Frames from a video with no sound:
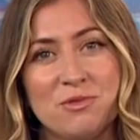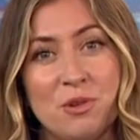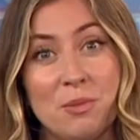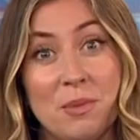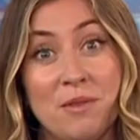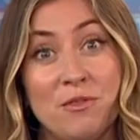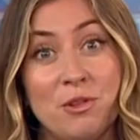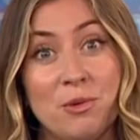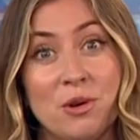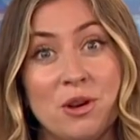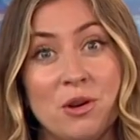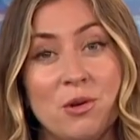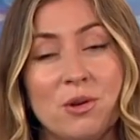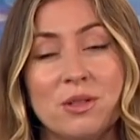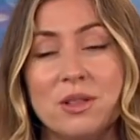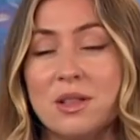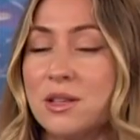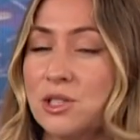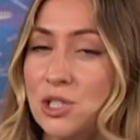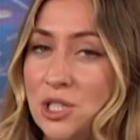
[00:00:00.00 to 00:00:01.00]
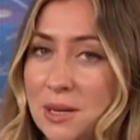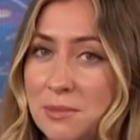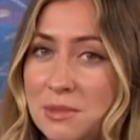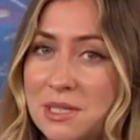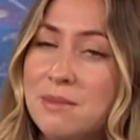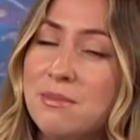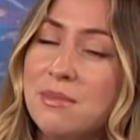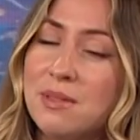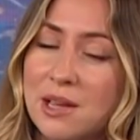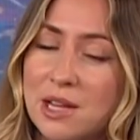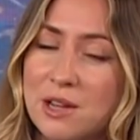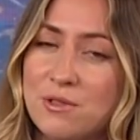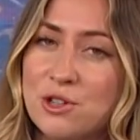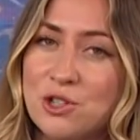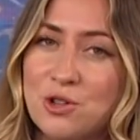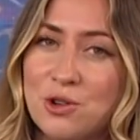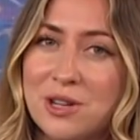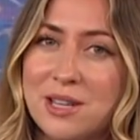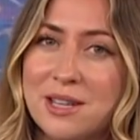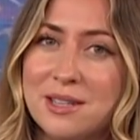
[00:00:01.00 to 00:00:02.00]
From everyone on the Lunchtime team, thank you for
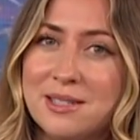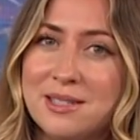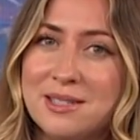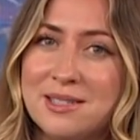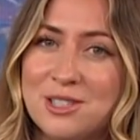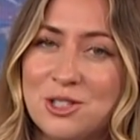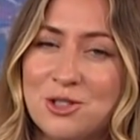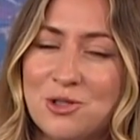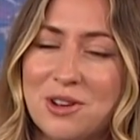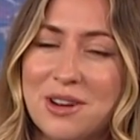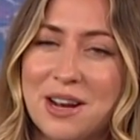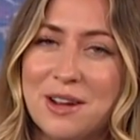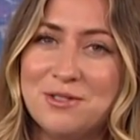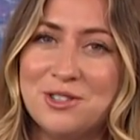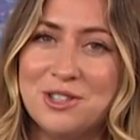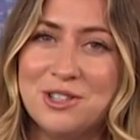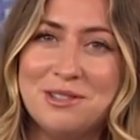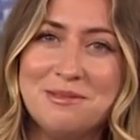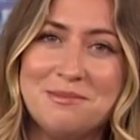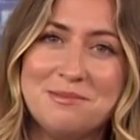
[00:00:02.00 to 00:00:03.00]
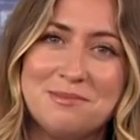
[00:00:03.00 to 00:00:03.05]
joining us. Enjoy your afternoon.